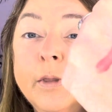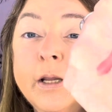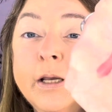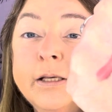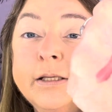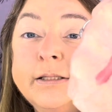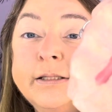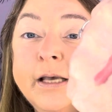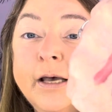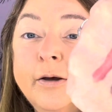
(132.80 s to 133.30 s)

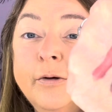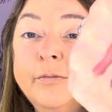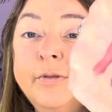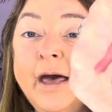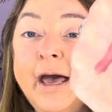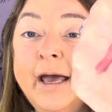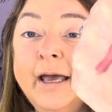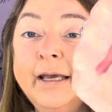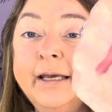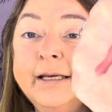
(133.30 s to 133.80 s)
So
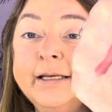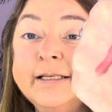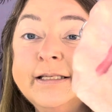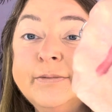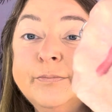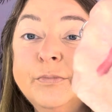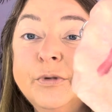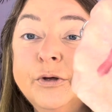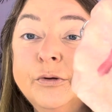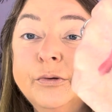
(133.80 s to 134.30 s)
that is
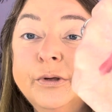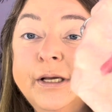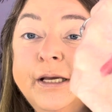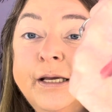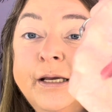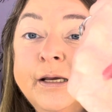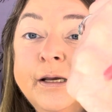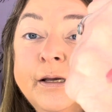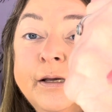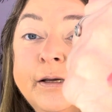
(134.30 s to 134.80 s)

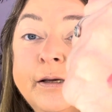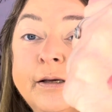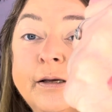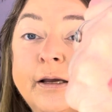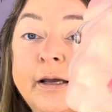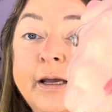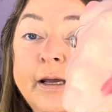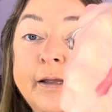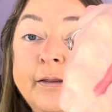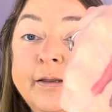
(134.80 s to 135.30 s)
Moody.
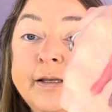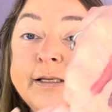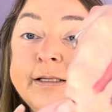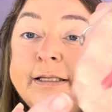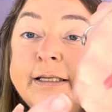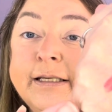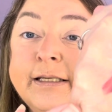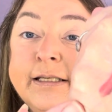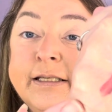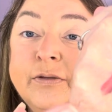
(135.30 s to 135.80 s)
And this
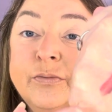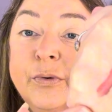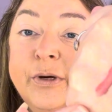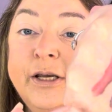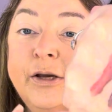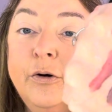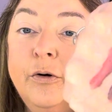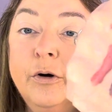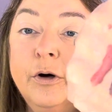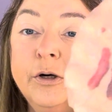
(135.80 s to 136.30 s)
is
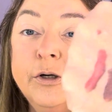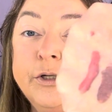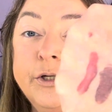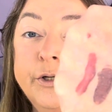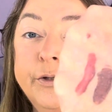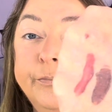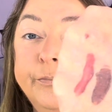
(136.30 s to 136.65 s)
Sweetheart.